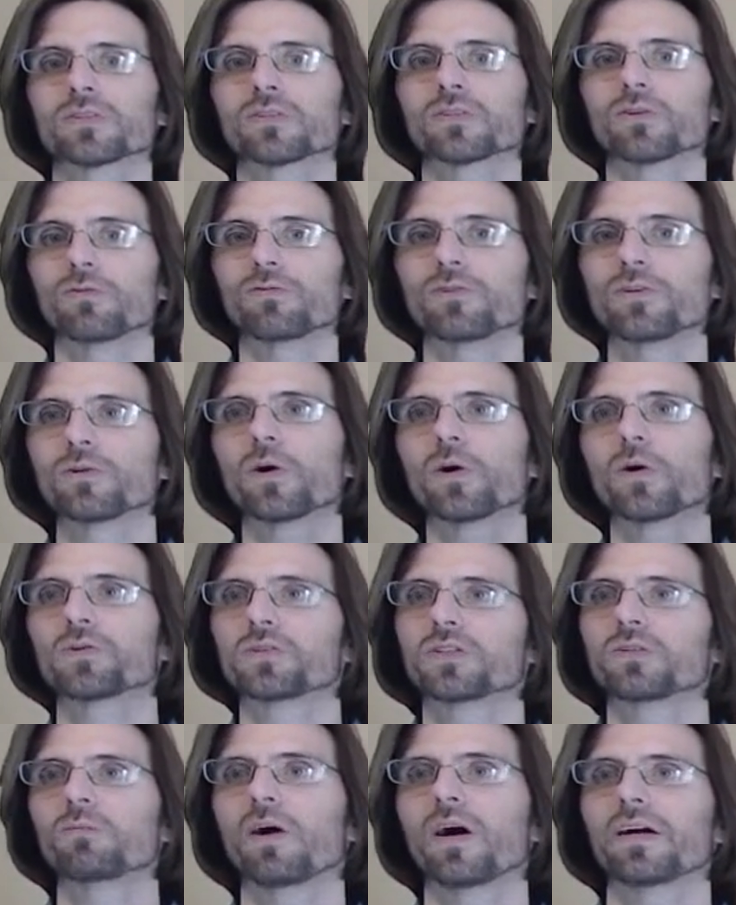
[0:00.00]
So if you go
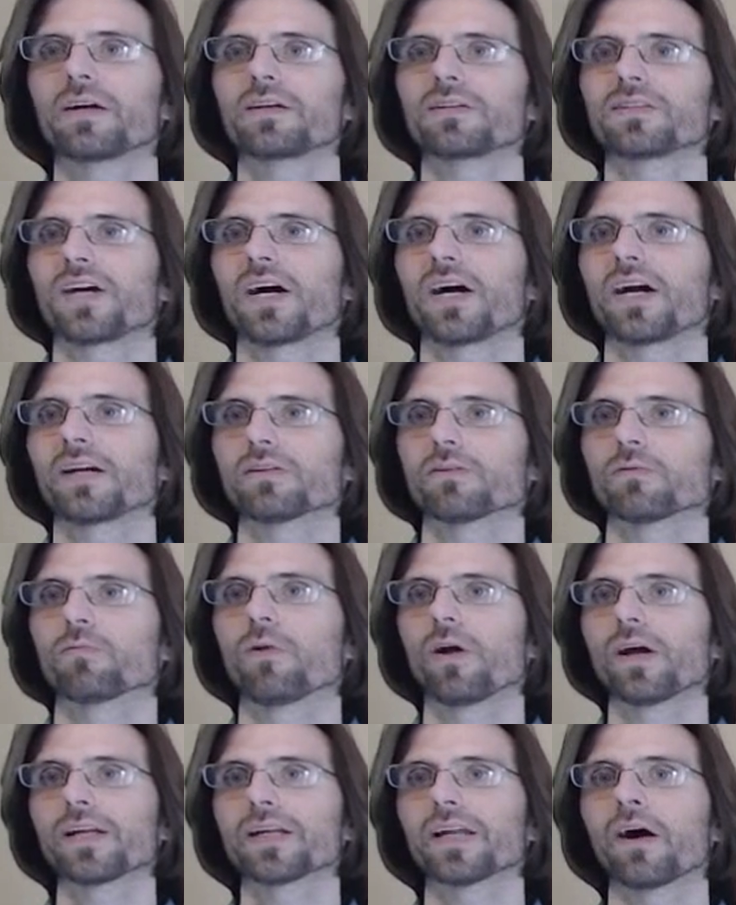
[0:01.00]
to my site
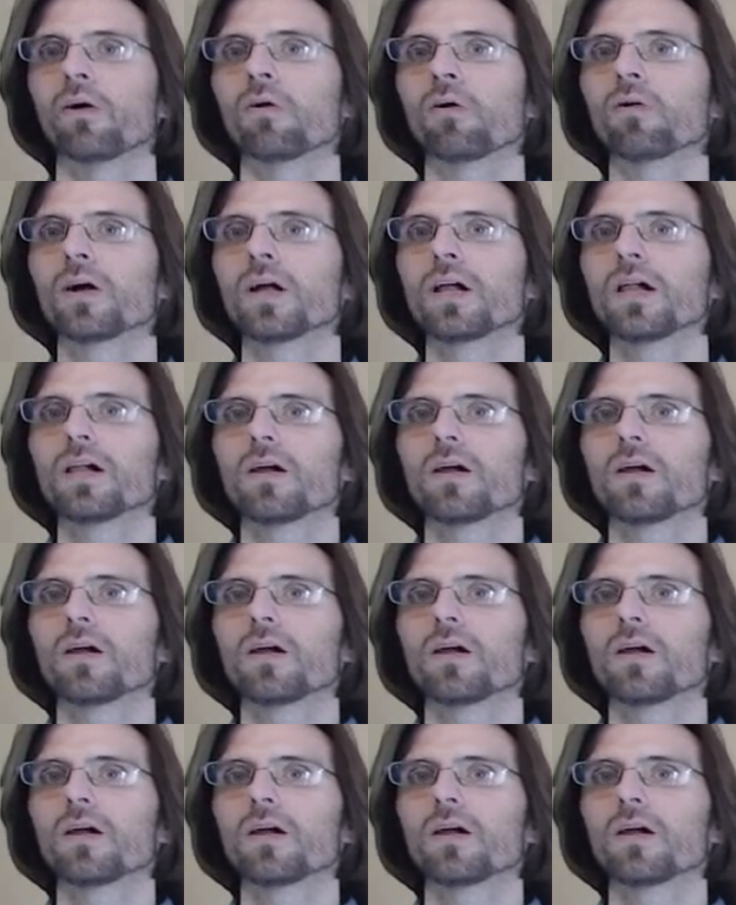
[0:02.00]
right now,